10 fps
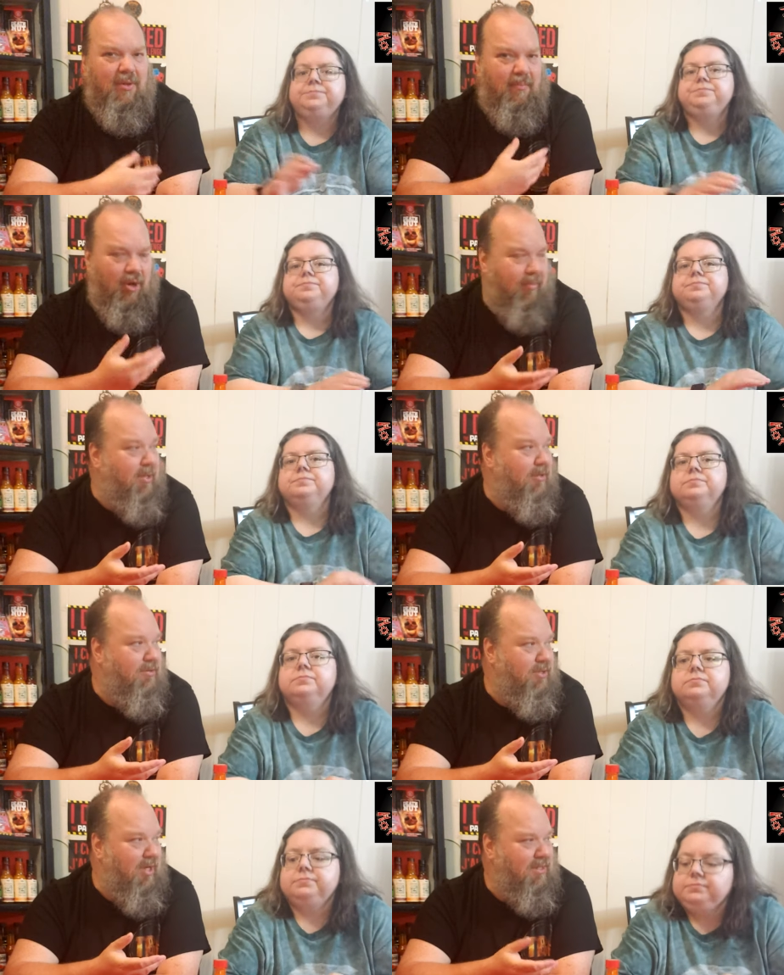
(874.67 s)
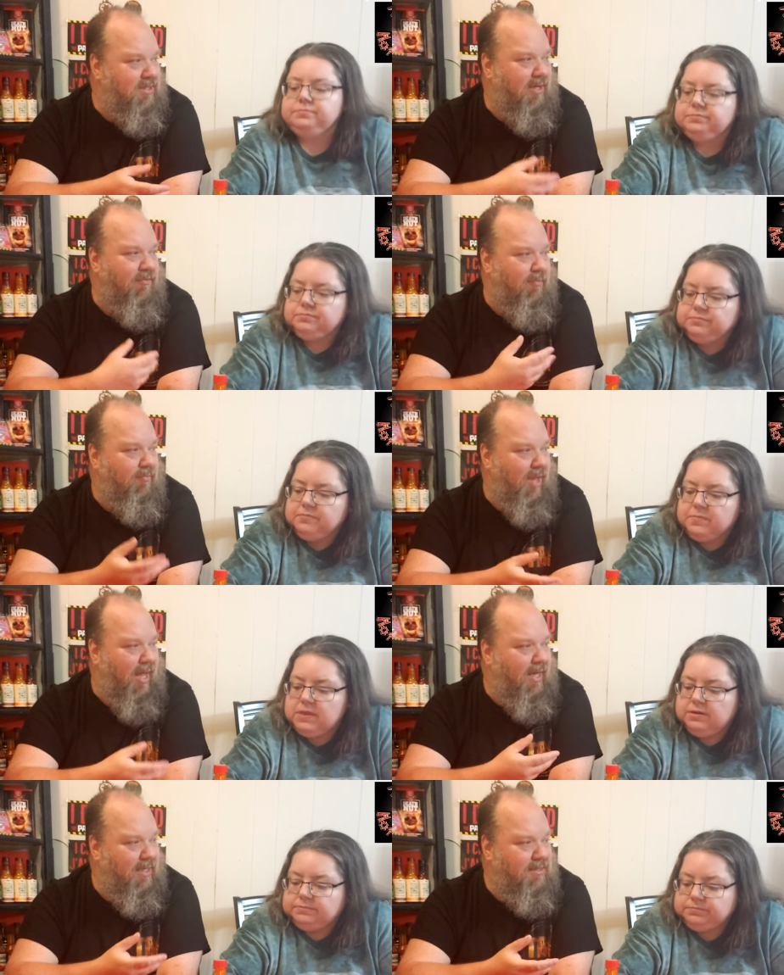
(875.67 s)
Speaker 1: with a barbecue sauce to give the,
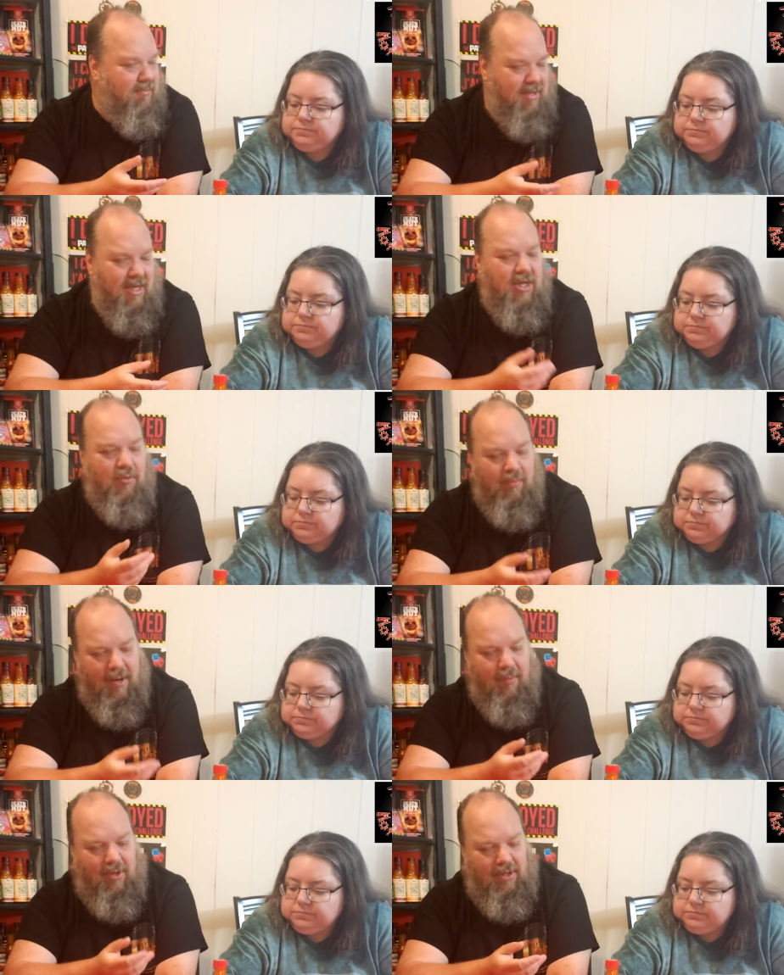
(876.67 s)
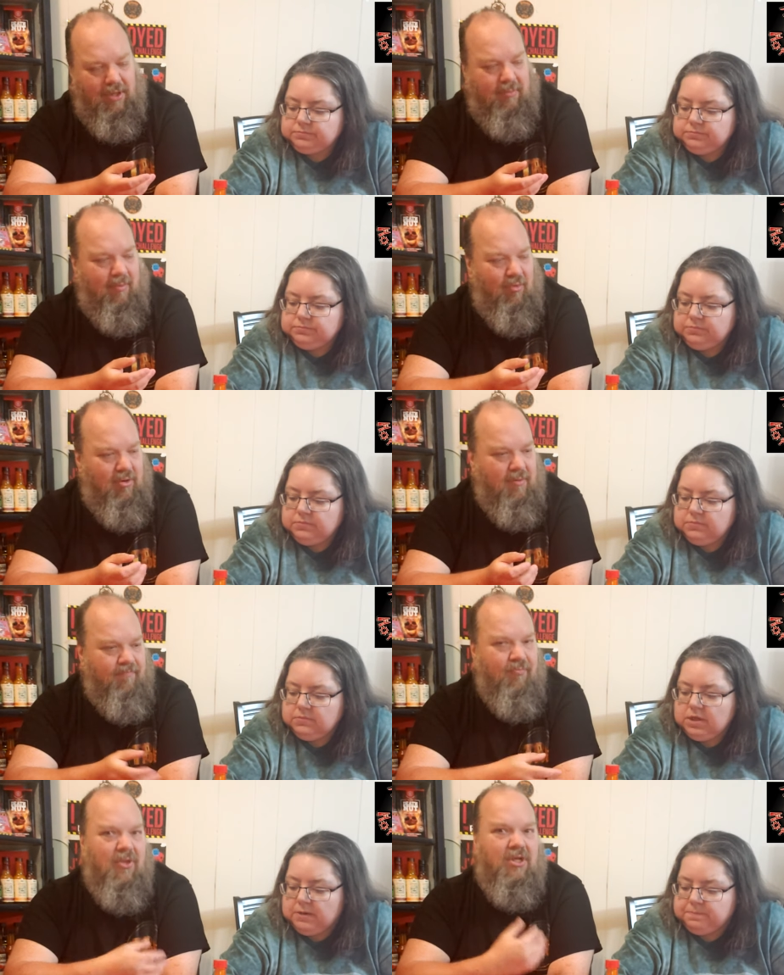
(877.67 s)
that some kick, you might want a little bit more.
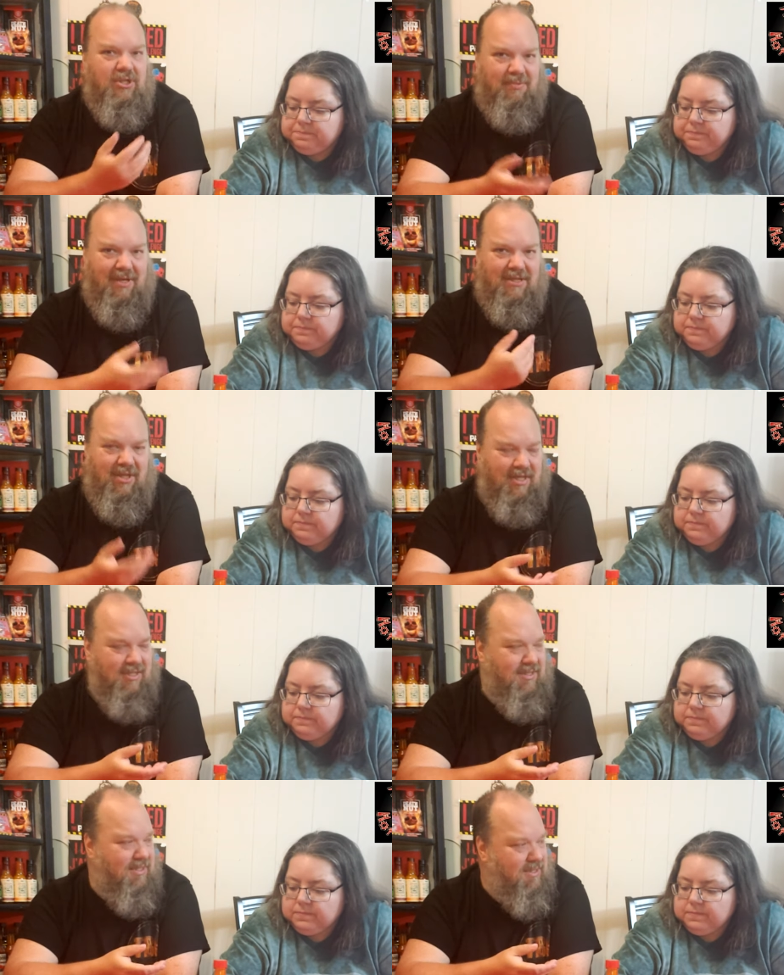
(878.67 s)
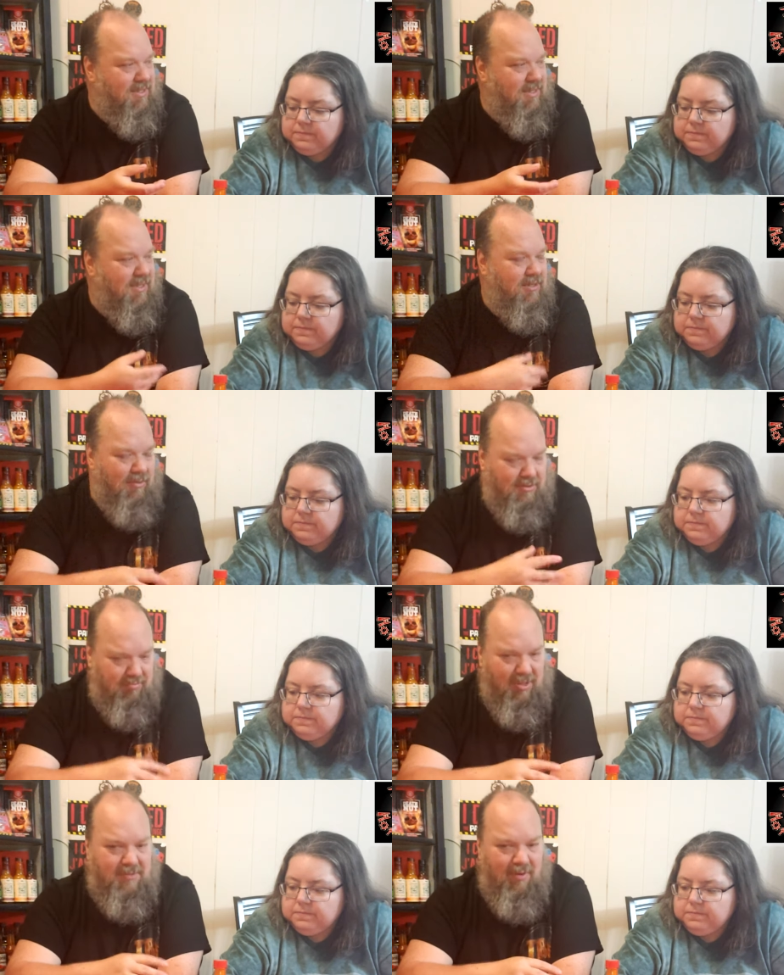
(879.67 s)
Yeah. Just because of the consistency, so it
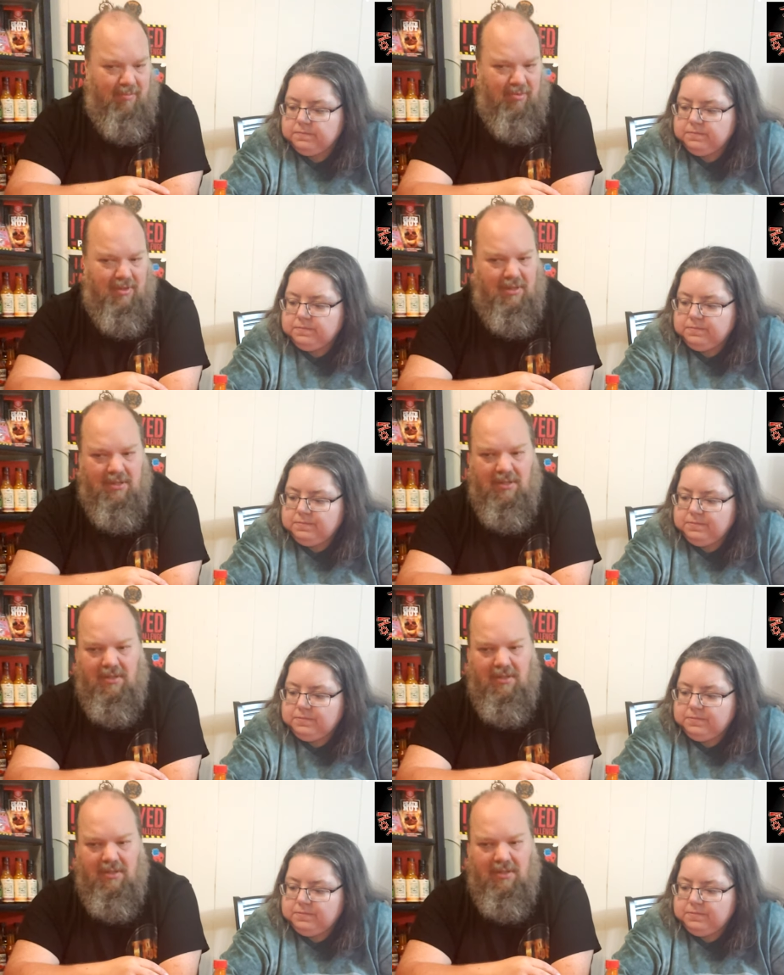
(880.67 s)
spreads properly.